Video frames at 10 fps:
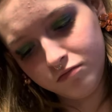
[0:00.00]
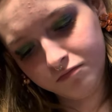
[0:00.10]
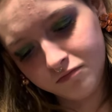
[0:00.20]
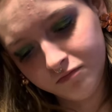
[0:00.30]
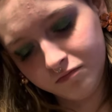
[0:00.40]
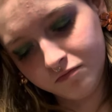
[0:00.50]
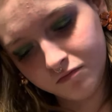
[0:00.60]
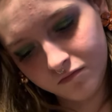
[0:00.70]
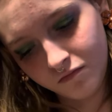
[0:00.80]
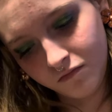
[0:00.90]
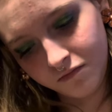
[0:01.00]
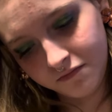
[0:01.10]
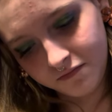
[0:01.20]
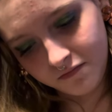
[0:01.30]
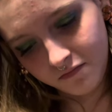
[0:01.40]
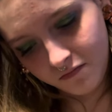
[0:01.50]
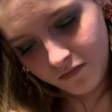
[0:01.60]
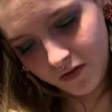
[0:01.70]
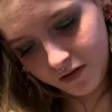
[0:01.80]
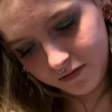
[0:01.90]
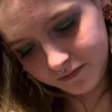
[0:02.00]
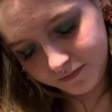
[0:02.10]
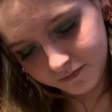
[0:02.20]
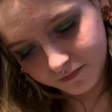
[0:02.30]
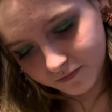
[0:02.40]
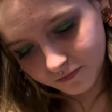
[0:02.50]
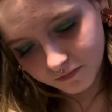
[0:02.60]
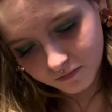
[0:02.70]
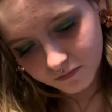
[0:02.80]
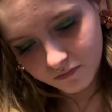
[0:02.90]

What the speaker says: Nothing is said.